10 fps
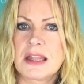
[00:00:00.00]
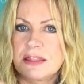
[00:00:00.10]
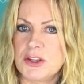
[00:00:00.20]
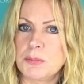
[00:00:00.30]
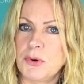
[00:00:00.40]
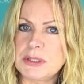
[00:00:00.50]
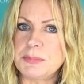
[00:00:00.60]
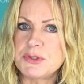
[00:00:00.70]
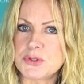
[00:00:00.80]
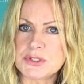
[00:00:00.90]
your body
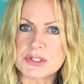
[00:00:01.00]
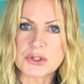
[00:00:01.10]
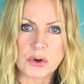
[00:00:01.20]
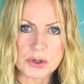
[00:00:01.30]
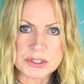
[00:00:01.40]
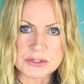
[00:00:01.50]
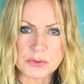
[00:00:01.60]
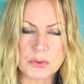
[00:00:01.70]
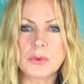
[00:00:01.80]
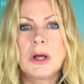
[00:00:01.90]
produces
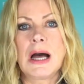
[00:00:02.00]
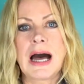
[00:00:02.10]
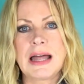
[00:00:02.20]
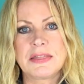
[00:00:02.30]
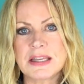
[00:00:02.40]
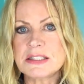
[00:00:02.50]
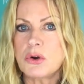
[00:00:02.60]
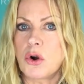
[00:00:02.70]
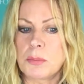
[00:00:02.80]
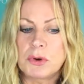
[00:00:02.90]
cortisol, and this
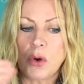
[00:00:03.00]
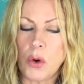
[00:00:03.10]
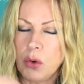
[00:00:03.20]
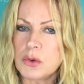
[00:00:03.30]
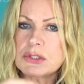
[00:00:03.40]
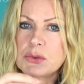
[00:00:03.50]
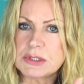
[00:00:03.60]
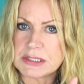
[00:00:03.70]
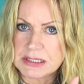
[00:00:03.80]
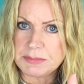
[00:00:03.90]
hormone also
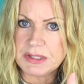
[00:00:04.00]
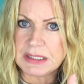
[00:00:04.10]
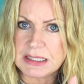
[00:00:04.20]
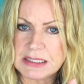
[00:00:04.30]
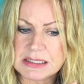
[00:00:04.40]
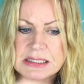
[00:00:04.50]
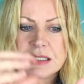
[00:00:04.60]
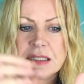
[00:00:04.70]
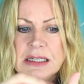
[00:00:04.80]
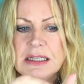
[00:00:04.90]
stimulates,
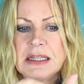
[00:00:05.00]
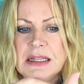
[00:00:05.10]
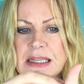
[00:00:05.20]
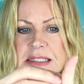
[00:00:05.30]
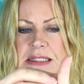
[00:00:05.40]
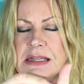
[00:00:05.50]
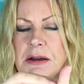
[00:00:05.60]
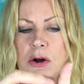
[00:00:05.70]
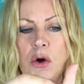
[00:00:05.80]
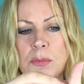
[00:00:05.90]
the
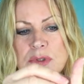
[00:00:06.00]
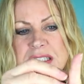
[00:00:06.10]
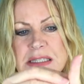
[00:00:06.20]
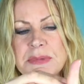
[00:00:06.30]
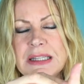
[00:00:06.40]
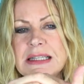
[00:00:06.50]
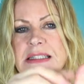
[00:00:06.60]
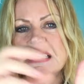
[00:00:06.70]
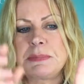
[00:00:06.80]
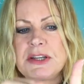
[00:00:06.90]

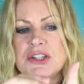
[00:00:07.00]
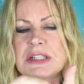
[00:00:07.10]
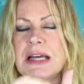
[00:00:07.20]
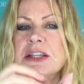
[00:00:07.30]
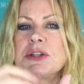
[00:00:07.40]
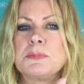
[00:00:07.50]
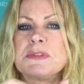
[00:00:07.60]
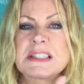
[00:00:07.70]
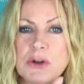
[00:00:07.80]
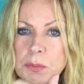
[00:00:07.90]
sebaceous gland to
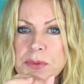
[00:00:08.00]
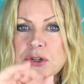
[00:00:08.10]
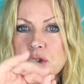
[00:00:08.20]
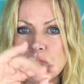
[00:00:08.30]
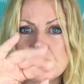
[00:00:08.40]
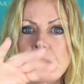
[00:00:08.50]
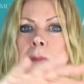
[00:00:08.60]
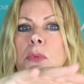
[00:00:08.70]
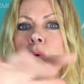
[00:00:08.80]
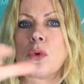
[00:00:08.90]
still produce
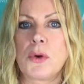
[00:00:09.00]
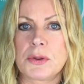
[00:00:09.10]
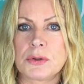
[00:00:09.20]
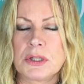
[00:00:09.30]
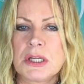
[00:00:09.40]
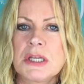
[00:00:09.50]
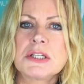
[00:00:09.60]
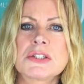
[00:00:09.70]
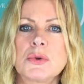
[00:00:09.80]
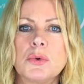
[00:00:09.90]
more oil.
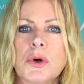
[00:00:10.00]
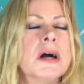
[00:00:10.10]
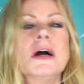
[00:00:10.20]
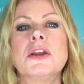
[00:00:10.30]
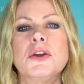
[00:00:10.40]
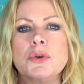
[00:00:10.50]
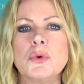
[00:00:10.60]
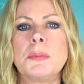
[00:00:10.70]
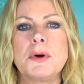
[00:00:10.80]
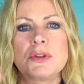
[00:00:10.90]
So you know
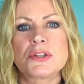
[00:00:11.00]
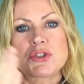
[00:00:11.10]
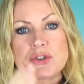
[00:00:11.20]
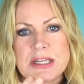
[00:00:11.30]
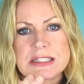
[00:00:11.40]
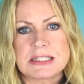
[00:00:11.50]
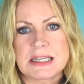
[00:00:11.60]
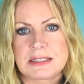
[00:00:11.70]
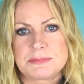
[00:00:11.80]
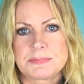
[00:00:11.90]
about the stress
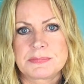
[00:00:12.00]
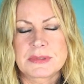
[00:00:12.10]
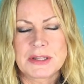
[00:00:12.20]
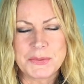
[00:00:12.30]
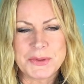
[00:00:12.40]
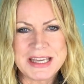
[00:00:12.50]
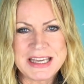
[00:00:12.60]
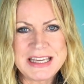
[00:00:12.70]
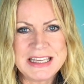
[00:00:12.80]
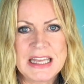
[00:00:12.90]
thing.
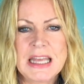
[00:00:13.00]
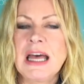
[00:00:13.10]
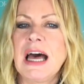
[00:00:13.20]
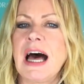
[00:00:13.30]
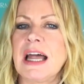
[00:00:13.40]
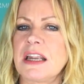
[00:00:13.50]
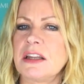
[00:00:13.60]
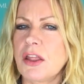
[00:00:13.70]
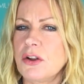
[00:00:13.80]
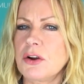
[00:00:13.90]
Okay, and
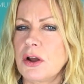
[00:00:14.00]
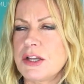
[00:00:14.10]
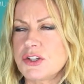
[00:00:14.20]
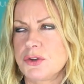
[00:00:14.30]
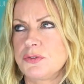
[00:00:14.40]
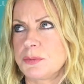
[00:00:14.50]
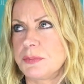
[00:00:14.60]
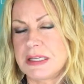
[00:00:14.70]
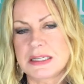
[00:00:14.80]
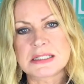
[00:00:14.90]
another issue for
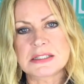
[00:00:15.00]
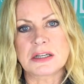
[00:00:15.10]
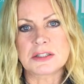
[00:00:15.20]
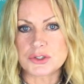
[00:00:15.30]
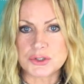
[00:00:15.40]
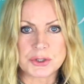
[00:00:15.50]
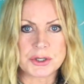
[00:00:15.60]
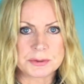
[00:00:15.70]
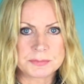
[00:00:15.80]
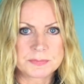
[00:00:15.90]
me is sugar.